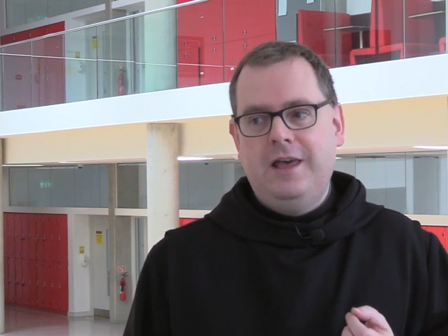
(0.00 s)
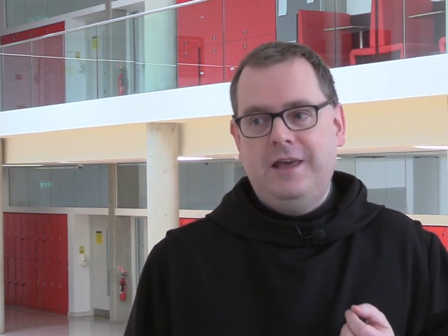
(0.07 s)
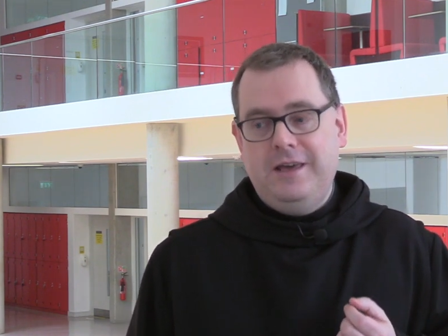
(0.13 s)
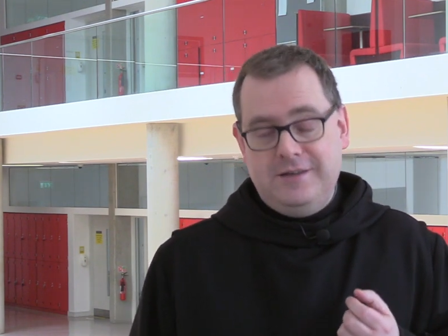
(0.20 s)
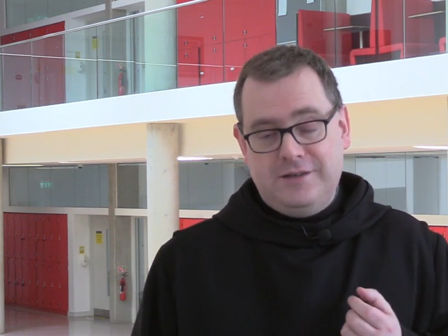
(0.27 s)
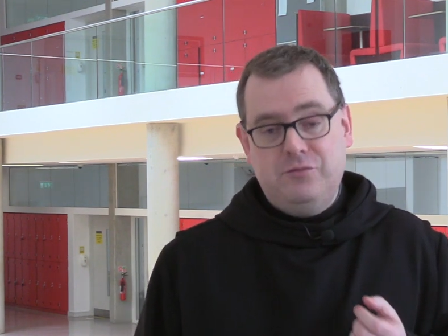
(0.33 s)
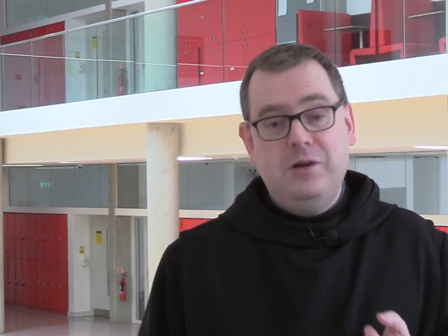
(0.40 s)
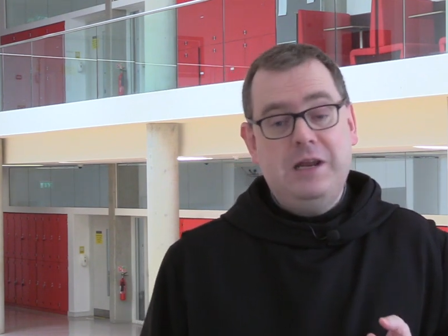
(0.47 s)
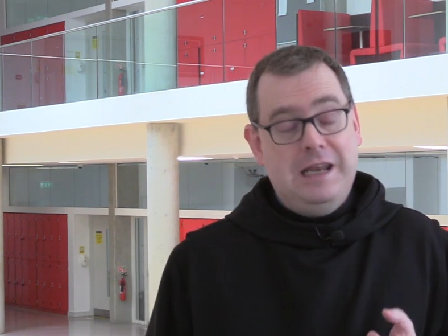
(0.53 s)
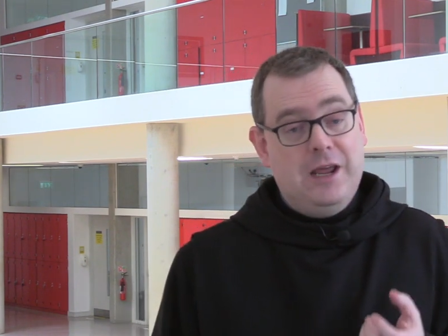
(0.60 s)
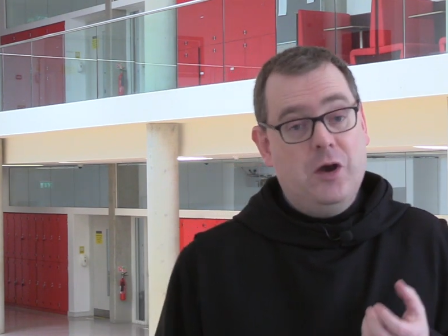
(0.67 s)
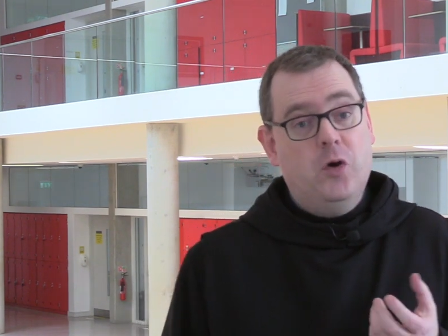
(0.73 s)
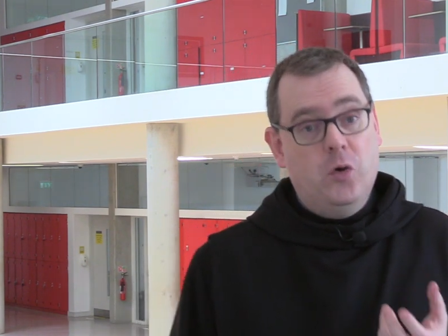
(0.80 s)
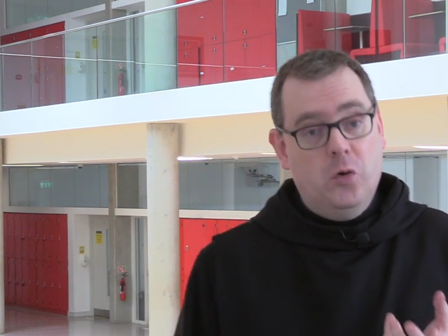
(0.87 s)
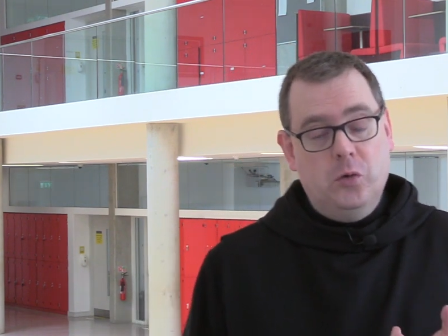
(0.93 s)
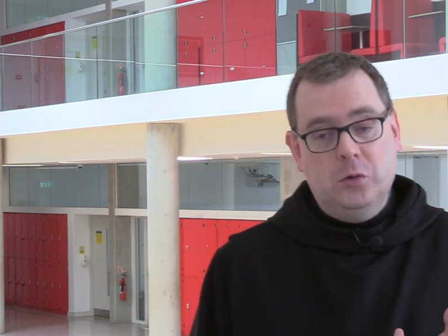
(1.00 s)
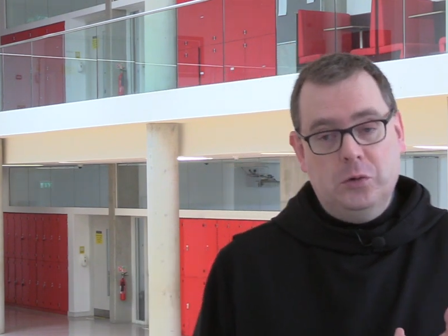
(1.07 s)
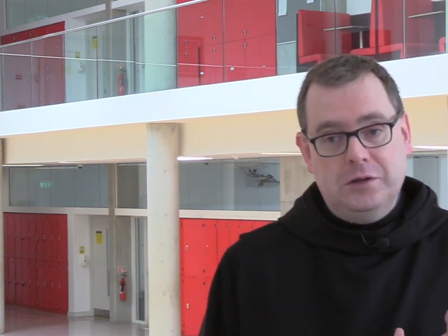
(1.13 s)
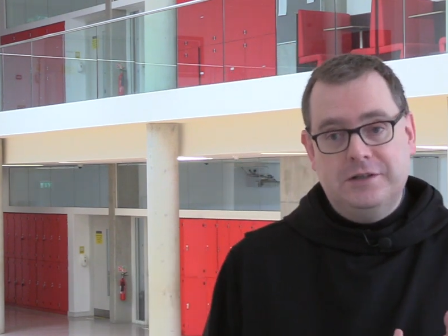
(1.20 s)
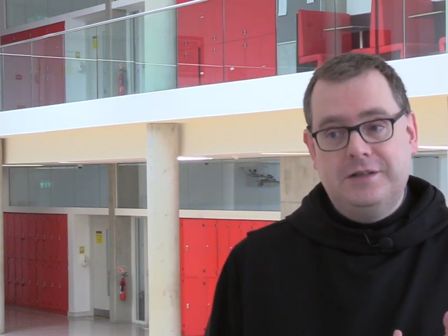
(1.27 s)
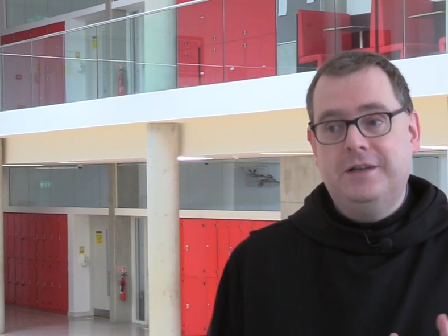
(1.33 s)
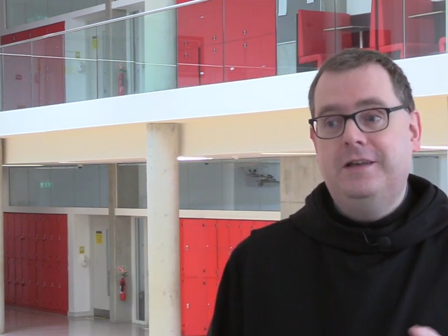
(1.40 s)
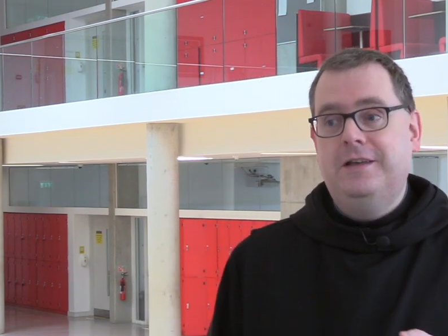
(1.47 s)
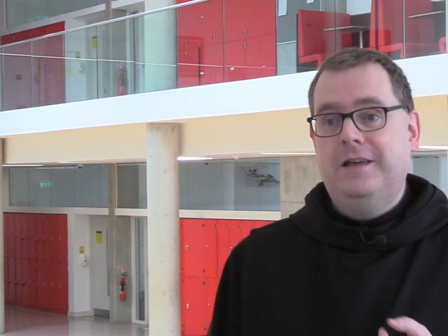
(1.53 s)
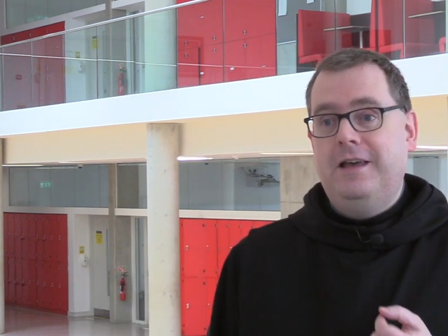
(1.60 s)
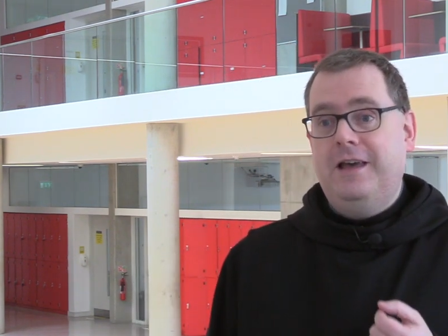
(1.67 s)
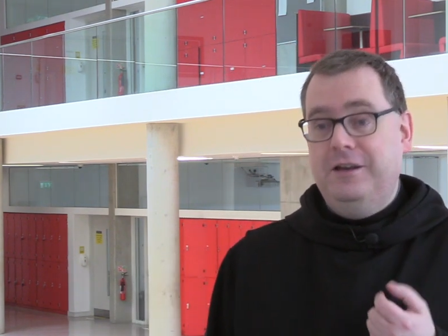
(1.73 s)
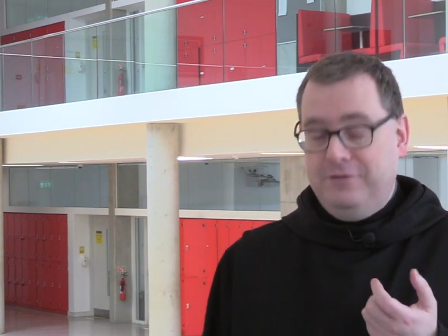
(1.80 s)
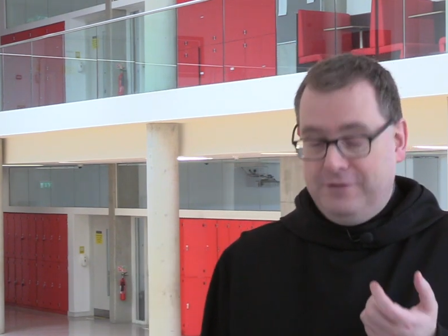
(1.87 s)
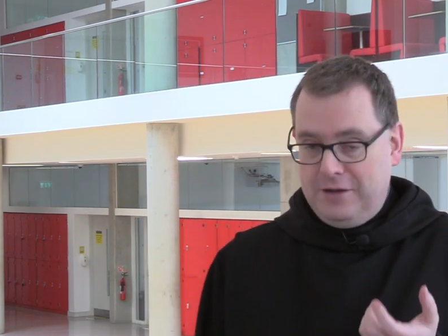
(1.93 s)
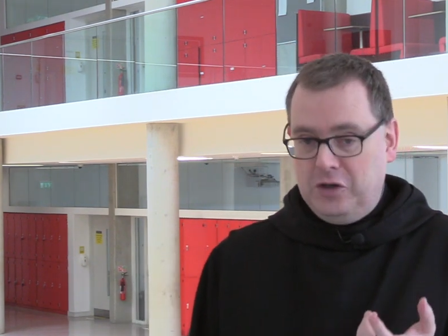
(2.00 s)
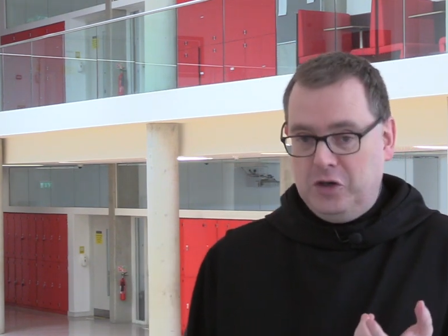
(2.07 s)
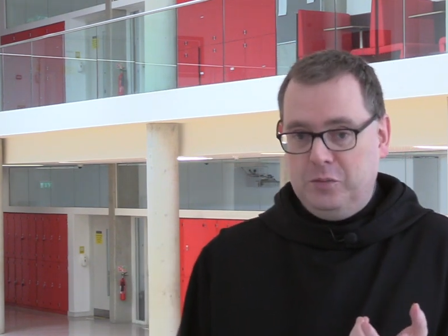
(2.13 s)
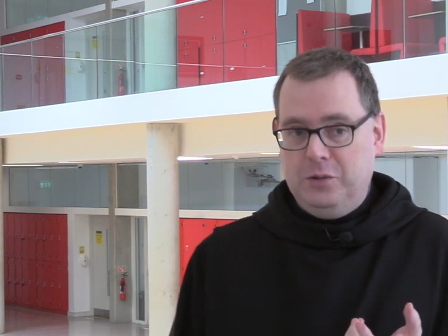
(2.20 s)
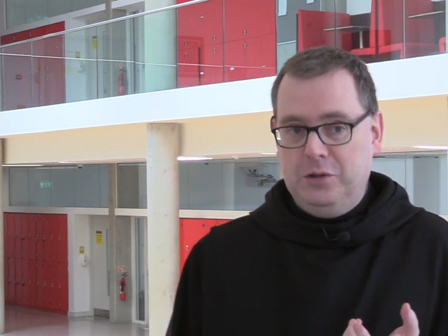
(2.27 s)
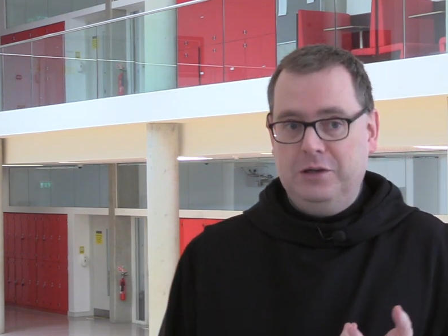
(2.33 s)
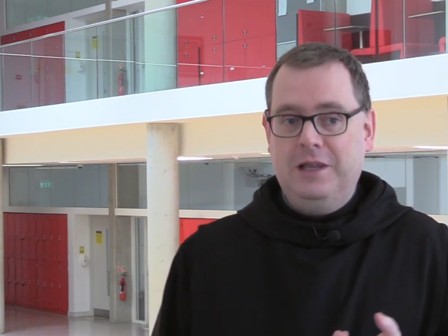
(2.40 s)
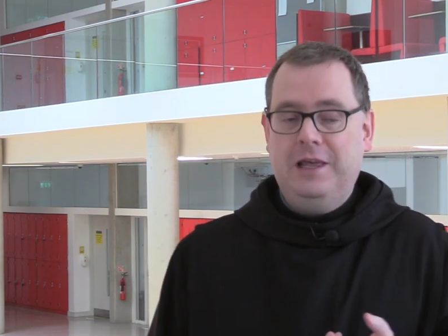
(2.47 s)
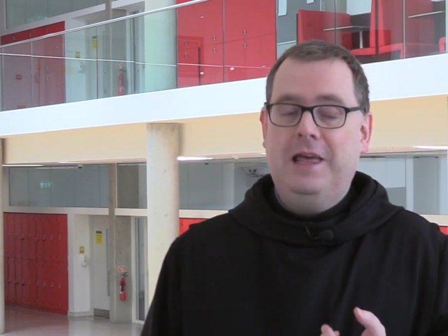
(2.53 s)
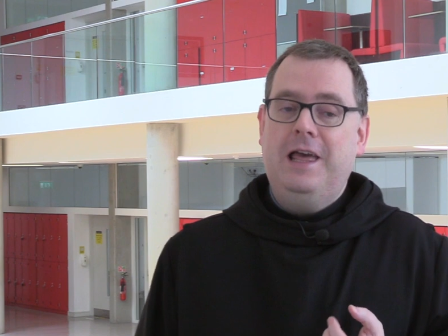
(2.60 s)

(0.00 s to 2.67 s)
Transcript: is a really old and venerable